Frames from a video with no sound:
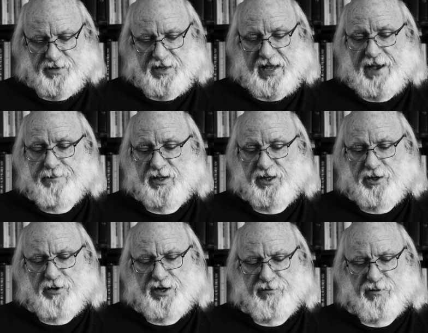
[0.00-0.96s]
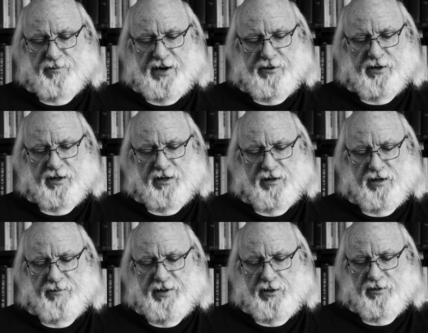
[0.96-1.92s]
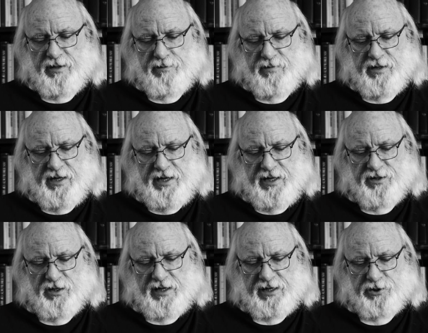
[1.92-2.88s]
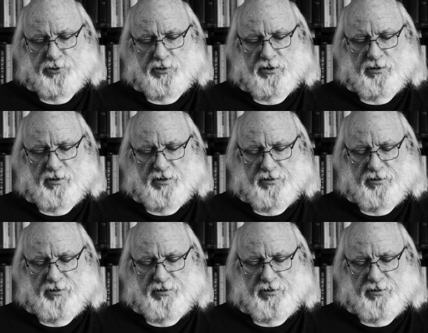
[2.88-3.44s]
the ambiguity of America about intellectual